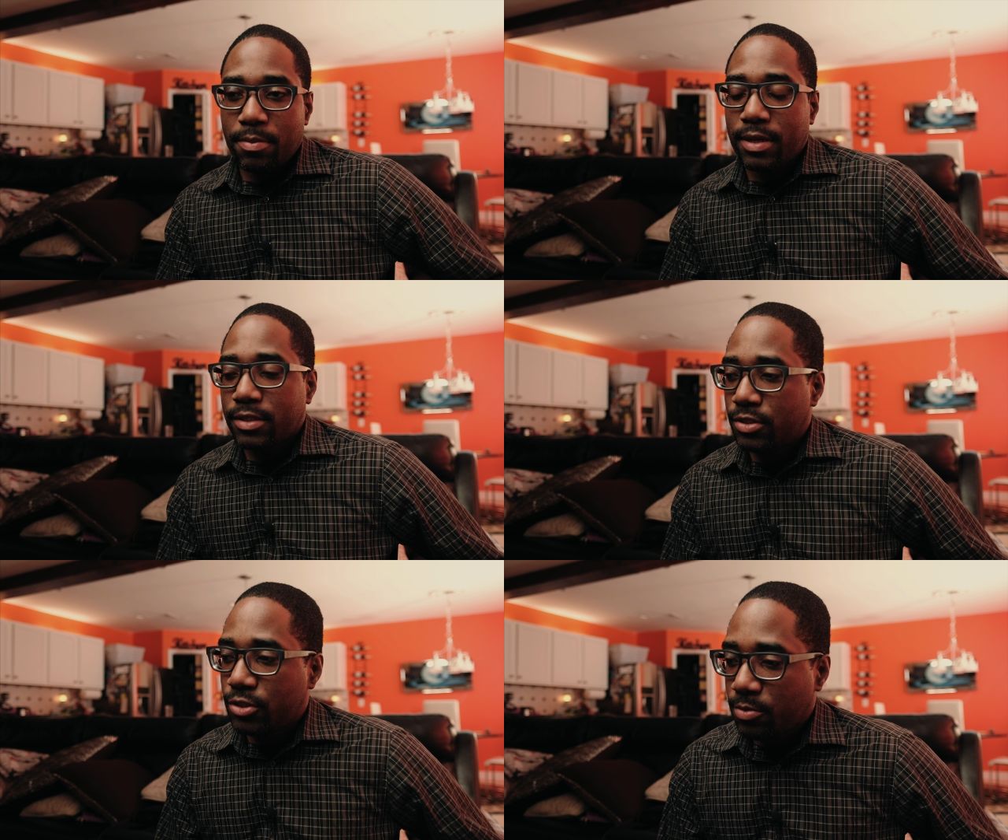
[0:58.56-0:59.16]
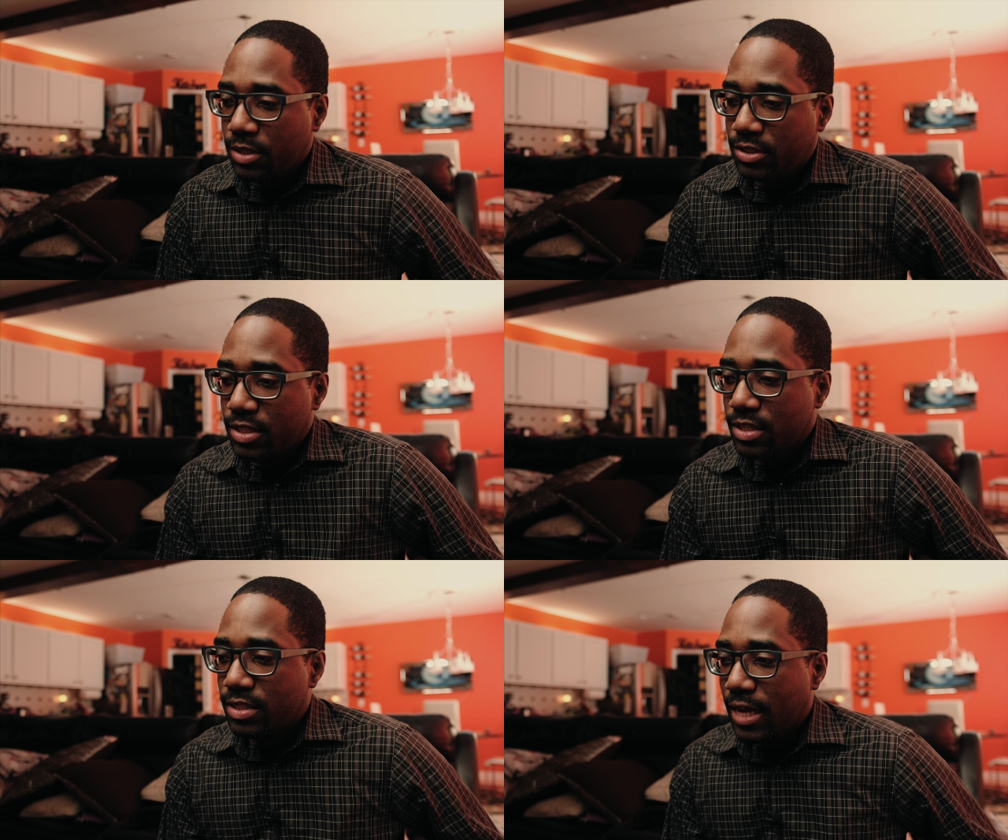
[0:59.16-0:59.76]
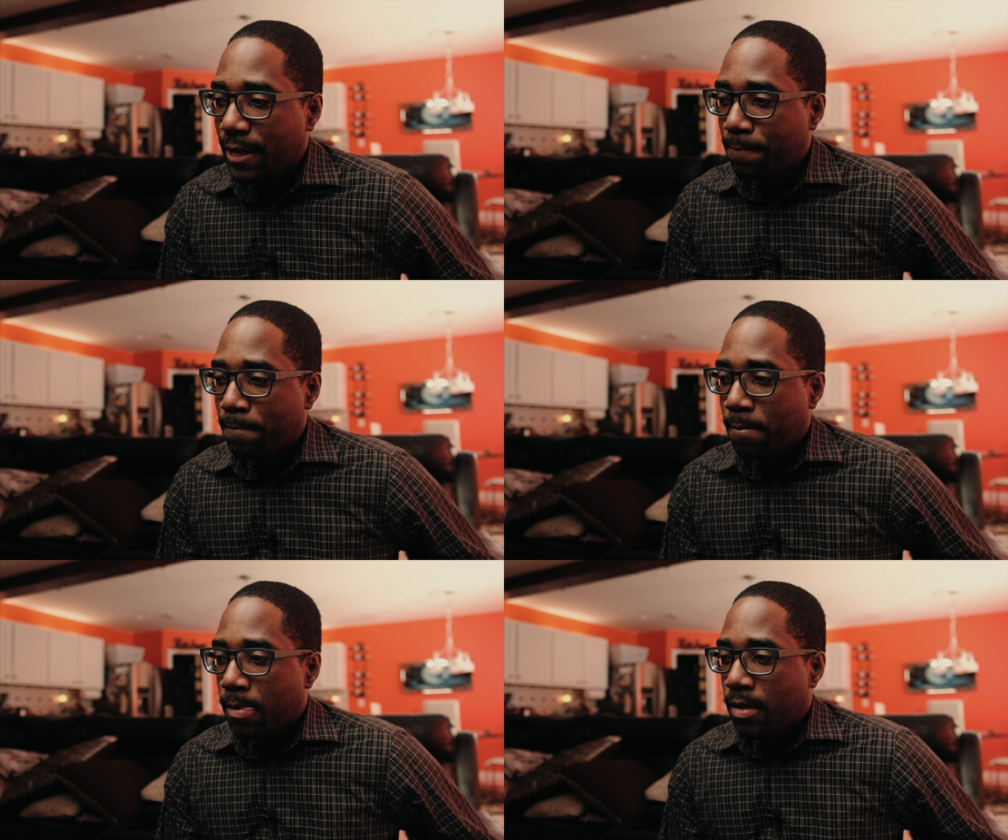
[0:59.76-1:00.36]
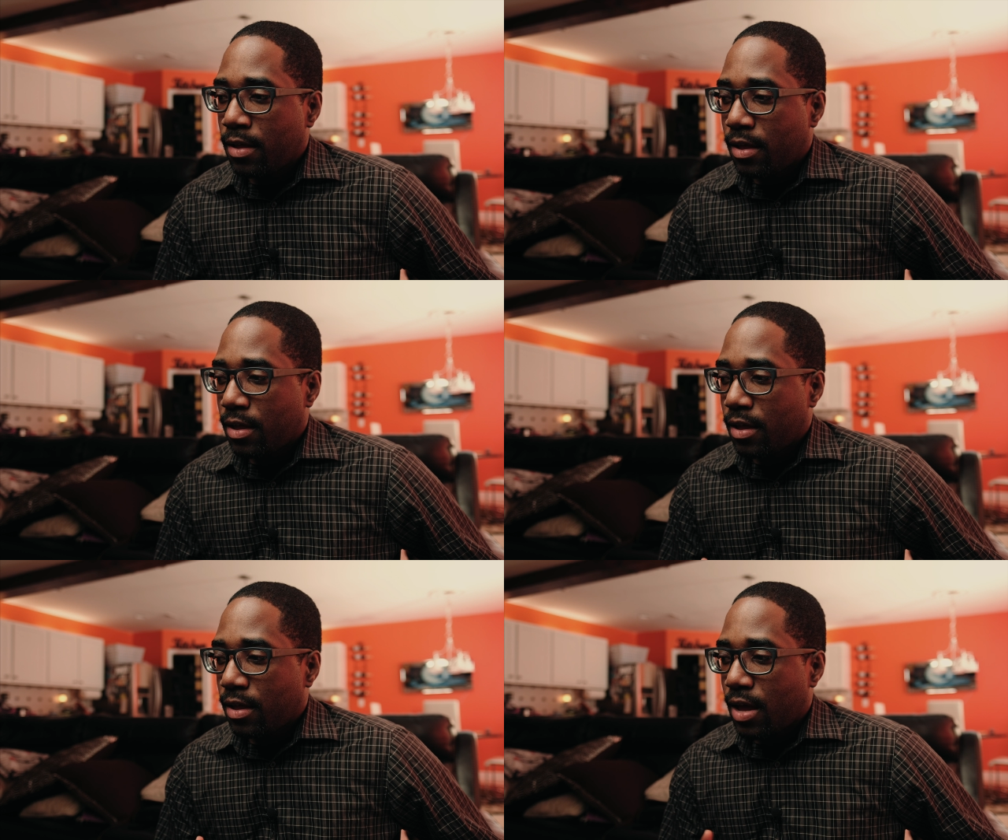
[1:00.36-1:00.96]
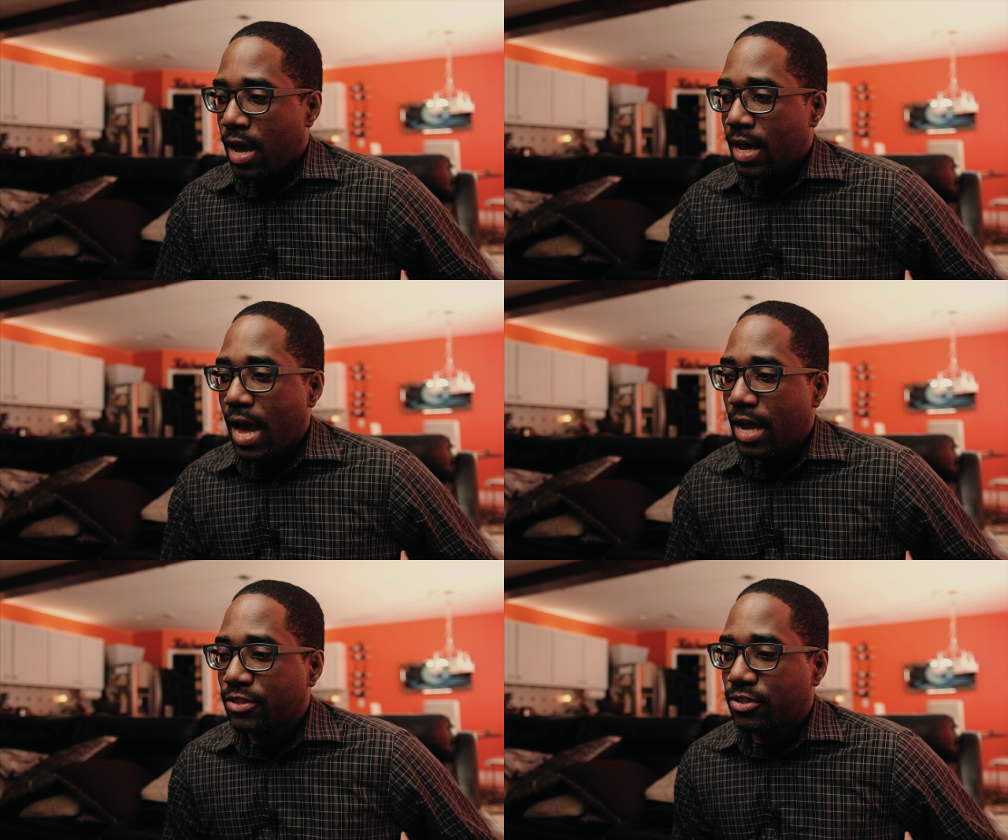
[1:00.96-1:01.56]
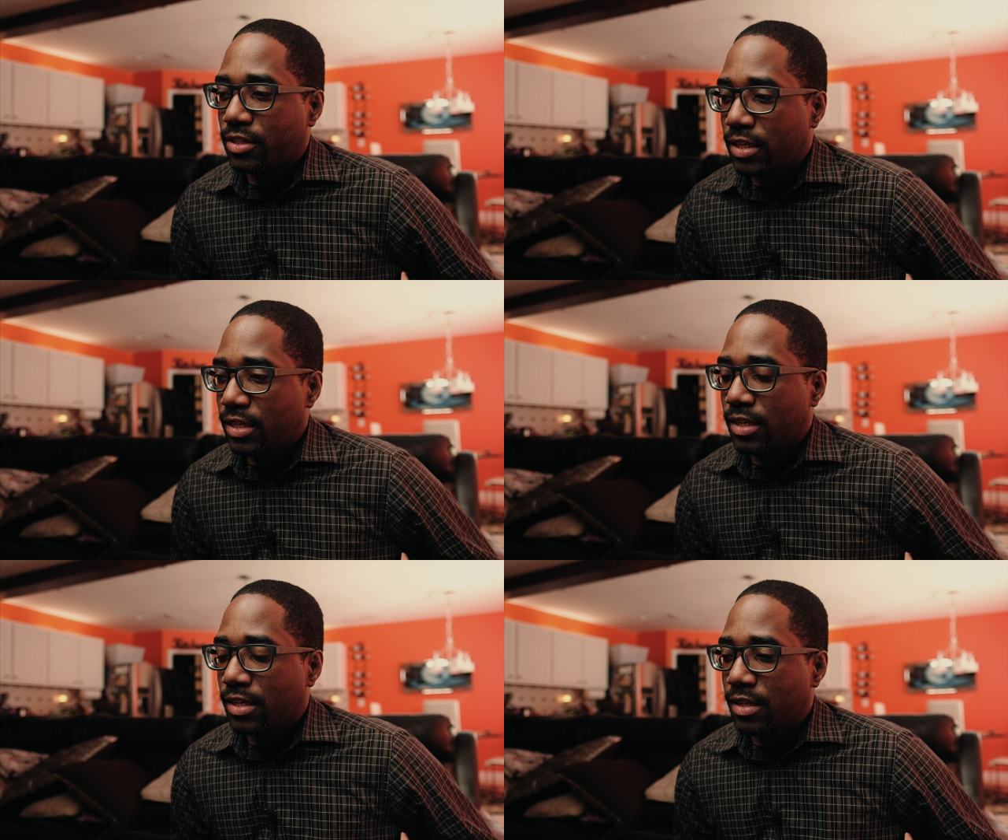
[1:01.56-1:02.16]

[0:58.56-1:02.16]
about the situation is that I actually